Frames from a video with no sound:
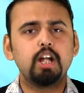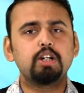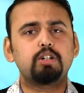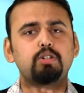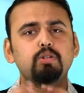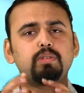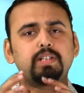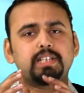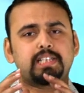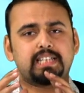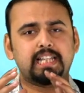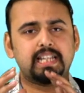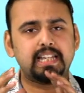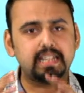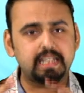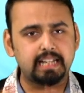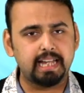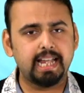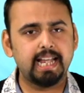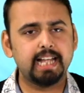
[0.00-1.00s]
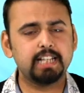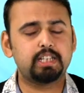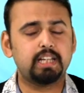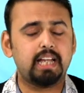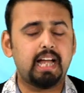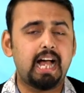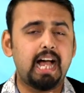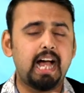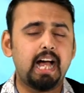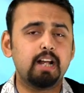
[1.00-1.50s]
to disengage
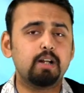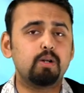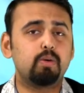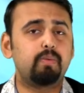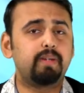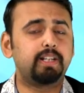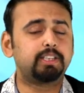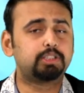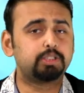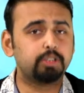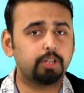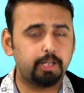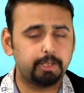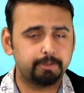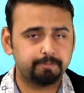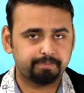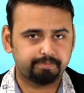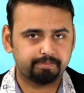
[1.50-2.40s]
and withdraw.